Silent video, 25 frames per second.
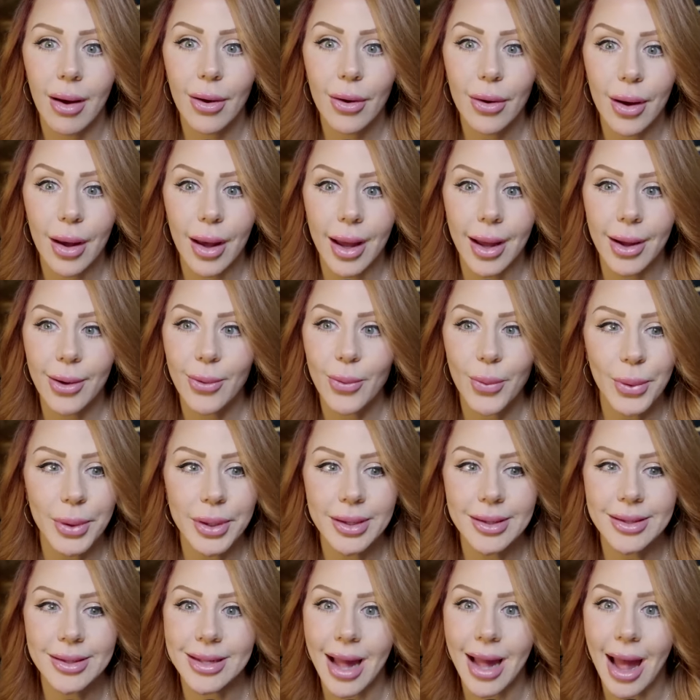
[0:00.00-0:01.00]
okay,
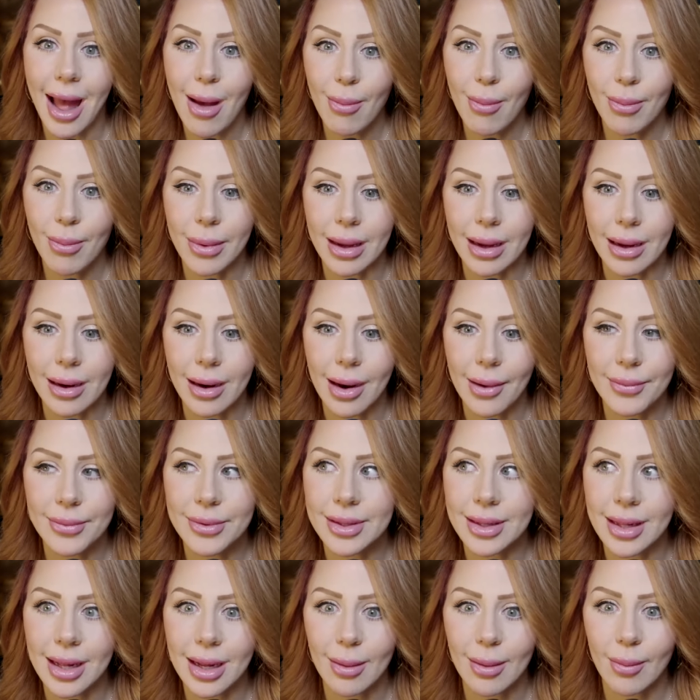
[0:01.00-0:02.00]
what does that mean? I
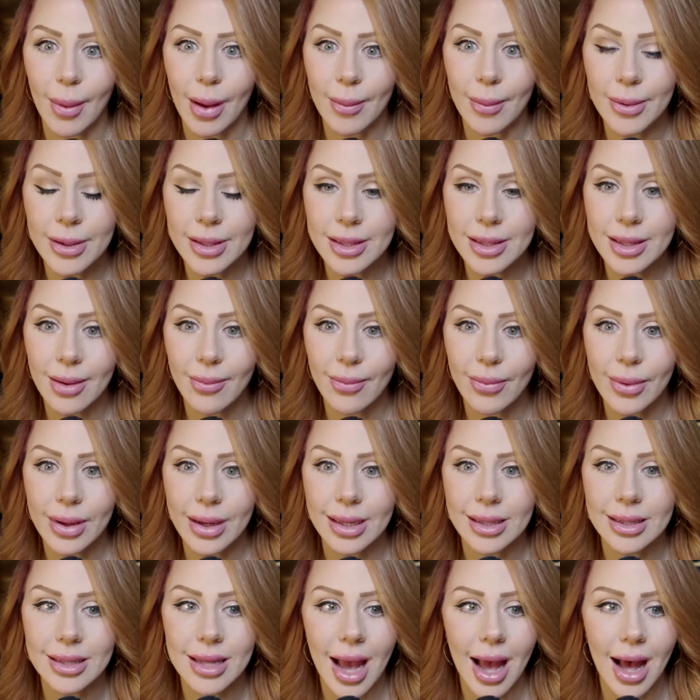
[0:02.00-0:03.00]
was like, maybe
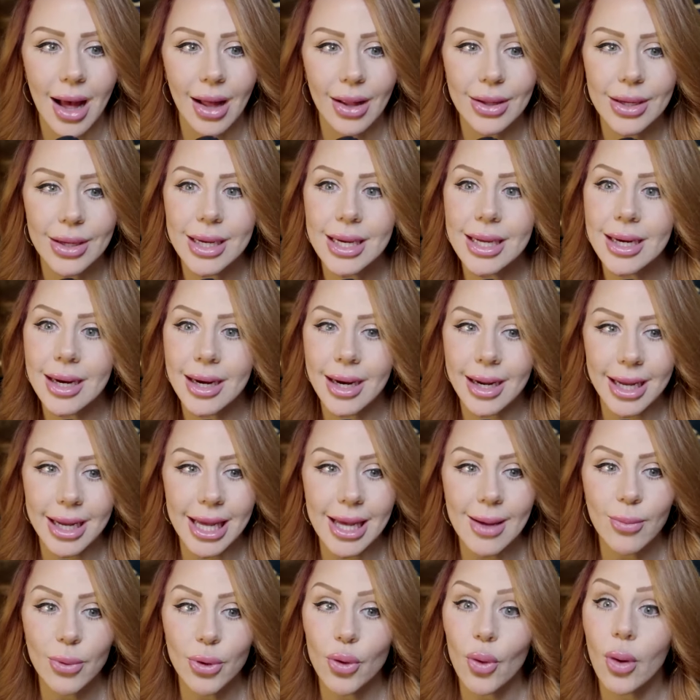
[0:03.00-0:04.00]
something Italian. And he
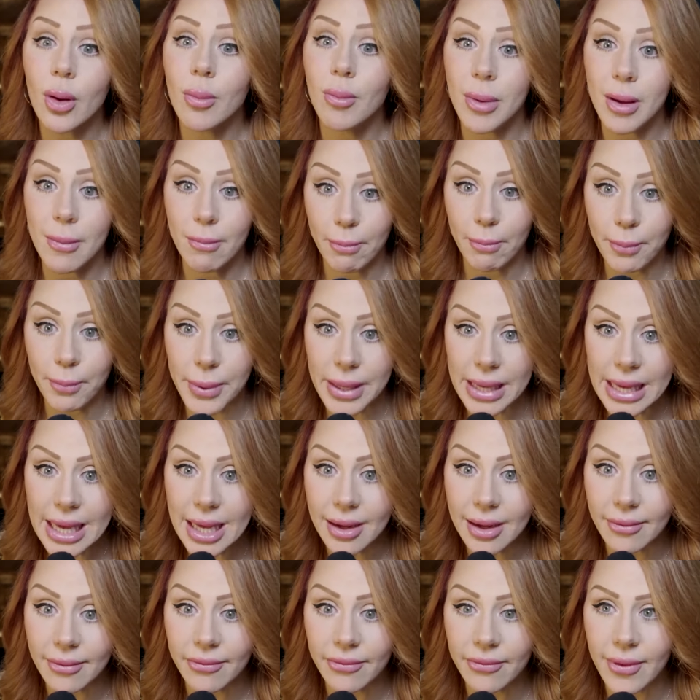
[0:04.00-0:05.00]
keeps showing me
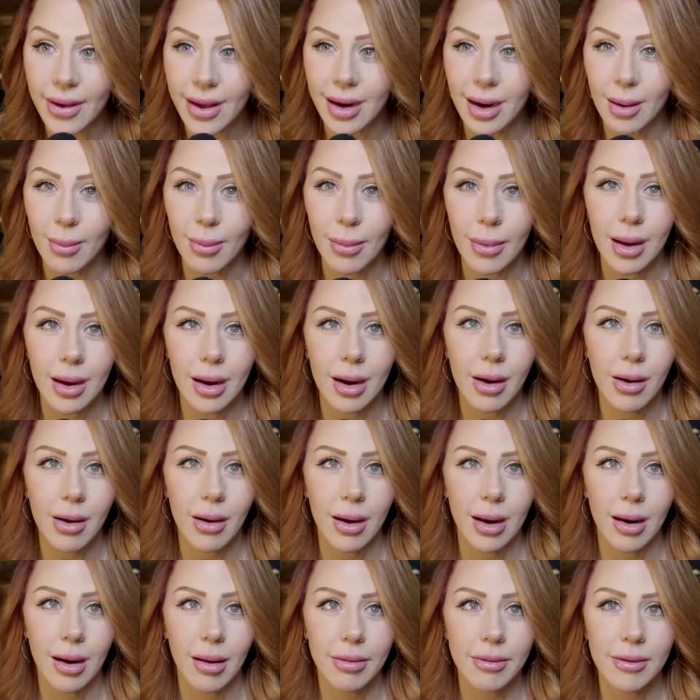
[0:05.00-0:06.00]
beef. And I'm like, all
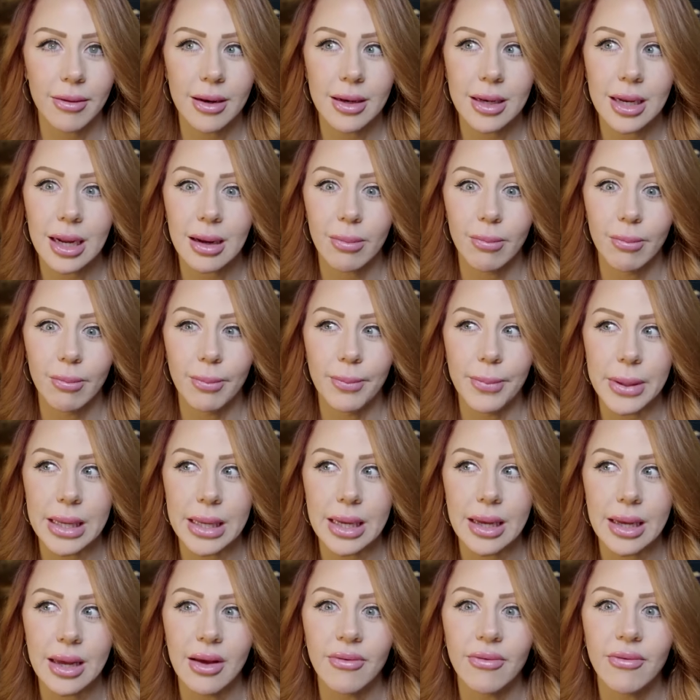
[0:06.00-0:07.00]
right, authentic
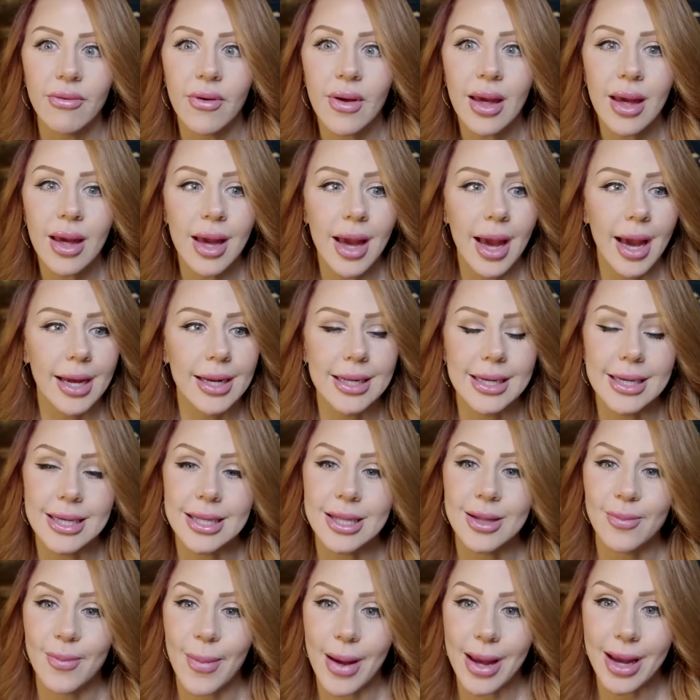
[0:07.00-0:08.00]
beef. And
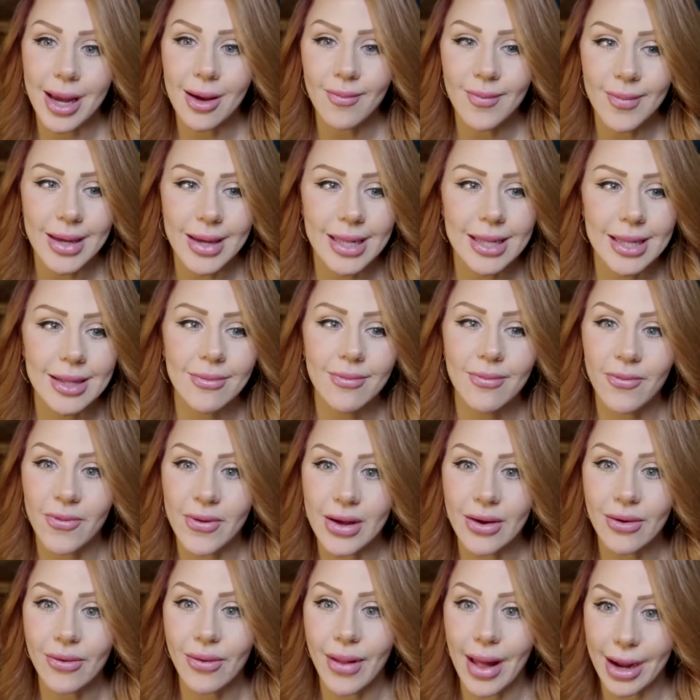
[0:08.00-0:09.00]
he's making me
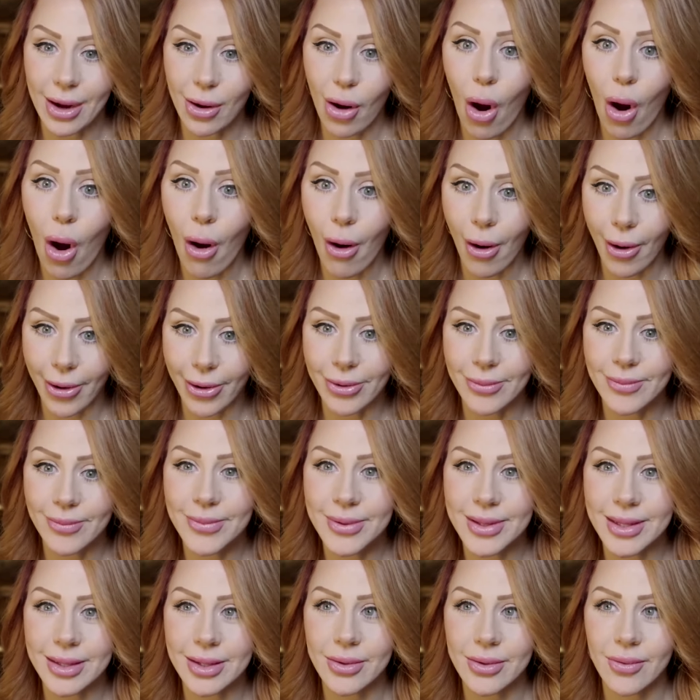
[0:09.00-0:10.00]
feel like
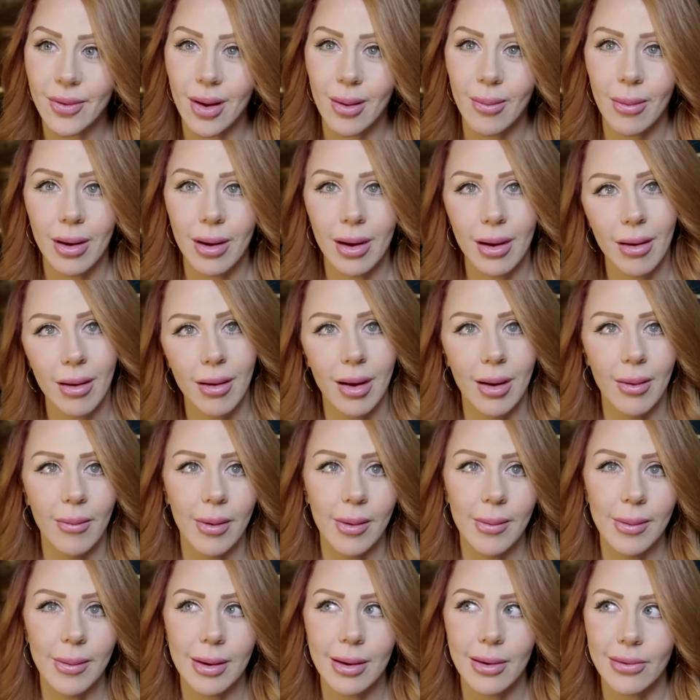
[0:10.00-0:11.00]
carbs. And so I'm like, all
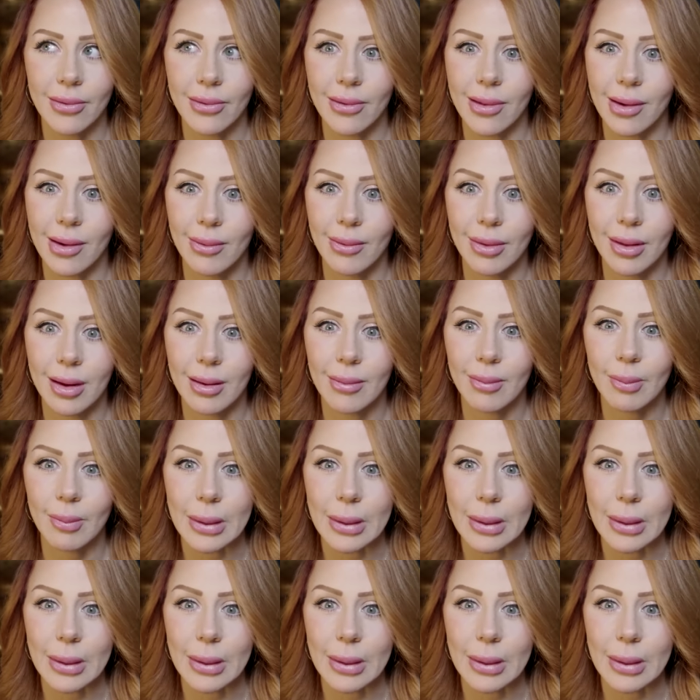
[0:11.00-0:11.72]
right, maybe it goes along with like